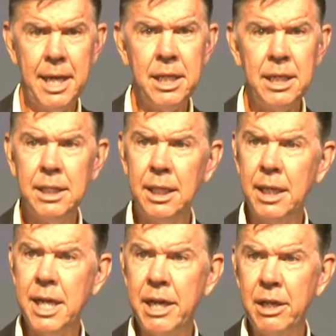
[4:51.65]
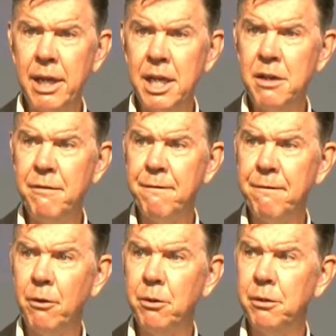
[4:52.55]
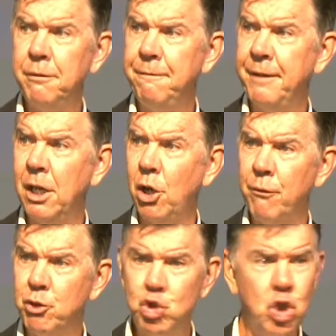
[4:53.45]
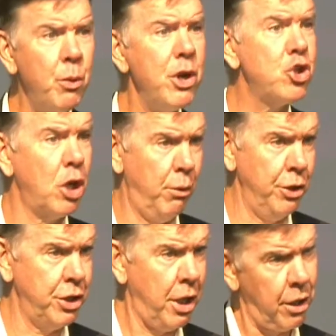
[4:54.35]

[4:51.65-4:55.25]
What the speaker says: Any folk of Jewish origin?